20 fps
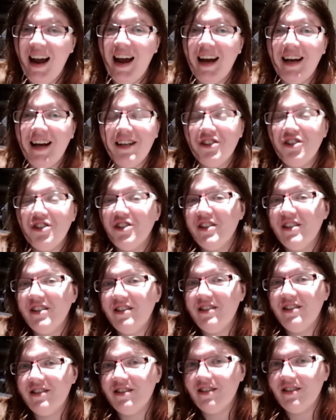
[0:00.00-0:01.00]
And she
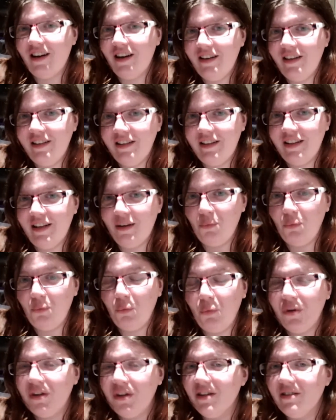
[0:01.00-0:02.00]
designed them
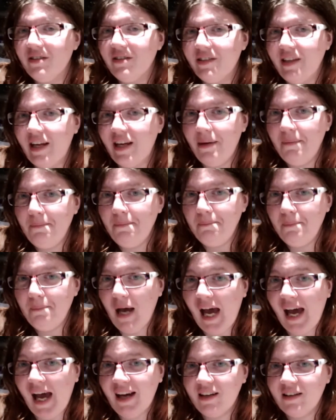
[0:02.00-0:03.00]
with the same
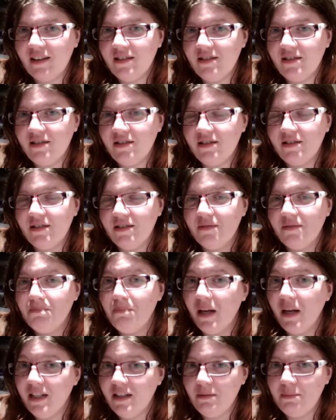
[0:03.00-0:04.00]
backs,
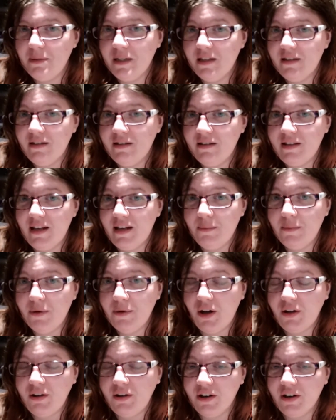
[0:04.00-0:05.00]
meant to be the same
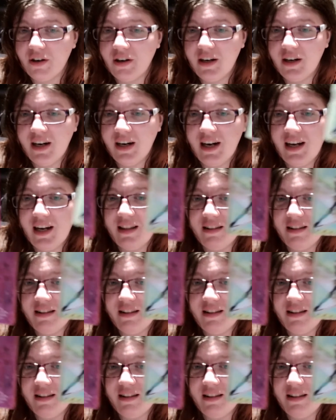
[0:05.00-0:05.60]
color and